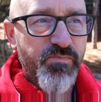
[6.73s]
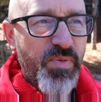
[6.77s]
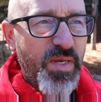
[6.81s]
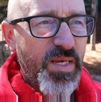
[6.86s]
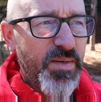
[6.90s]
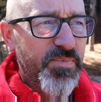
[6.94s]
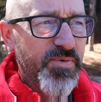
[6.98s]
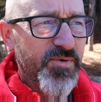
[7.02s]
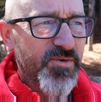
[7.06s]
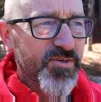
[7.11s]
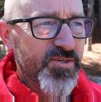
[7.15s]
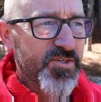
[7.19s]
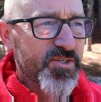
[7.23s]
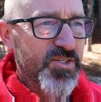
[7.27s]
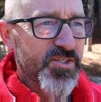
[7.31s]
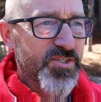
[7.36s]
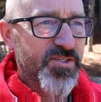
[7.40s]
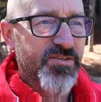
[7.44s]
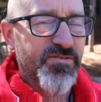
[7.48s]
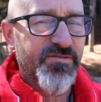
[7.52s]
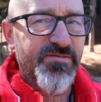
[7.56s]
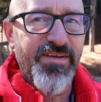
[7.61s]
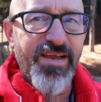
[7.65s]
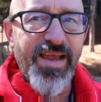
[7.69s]
People are
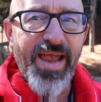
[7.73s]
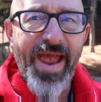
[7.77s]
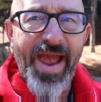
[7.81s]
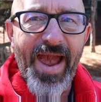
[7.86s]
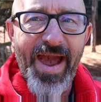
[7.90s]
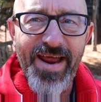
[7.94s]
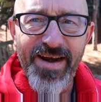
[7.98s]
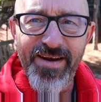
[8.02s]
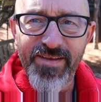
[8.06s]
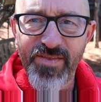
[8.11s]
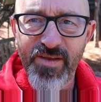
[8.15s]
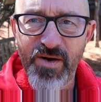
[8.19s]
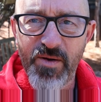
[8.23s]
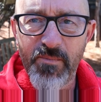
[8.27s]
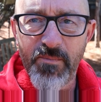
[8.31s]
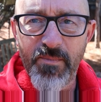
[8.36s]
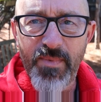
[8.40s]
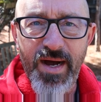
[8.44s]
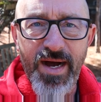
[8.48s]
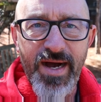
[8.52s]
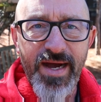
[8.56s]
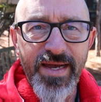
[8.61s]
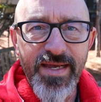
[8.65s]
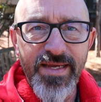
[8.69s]
just out of their
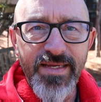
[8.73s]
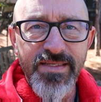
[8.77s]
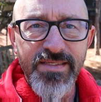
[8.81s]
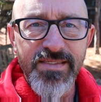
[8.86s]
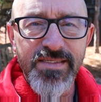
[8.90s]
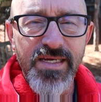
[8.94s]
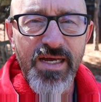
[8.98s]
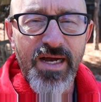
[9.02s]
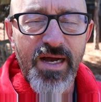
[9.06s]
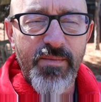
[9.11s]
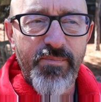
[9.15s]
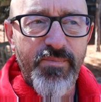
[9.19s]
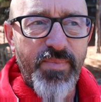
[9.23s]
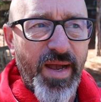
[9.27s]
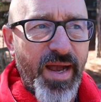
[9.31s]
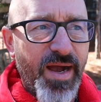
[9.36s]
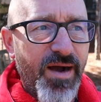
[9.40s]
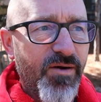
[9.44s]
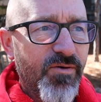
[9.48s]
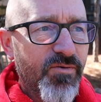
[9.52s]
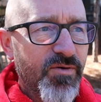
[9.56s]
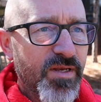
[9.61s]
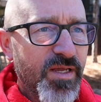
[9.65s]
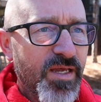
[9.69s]
minds
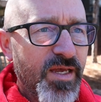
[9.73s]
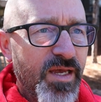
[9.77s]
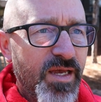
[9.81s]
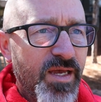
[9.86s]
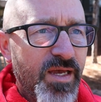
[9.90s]
about